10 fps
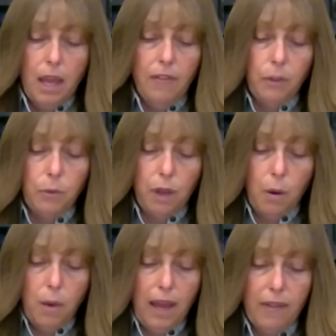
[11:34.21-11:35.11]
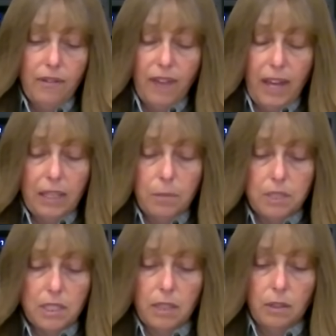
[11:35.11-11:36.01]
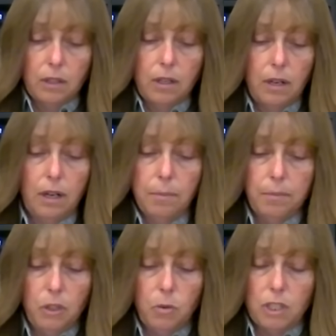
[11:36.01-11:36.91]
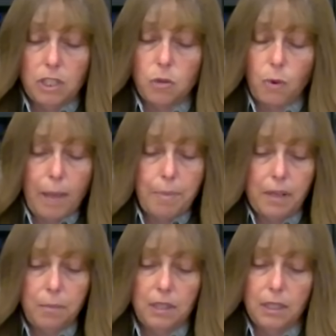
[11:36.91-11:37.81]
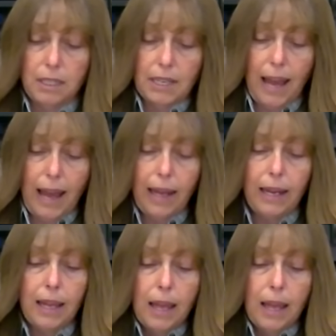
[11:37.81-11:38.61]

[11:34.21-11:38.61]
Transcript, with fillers: If you don't have a vacuum sealer, you can just wrap it up good and tight.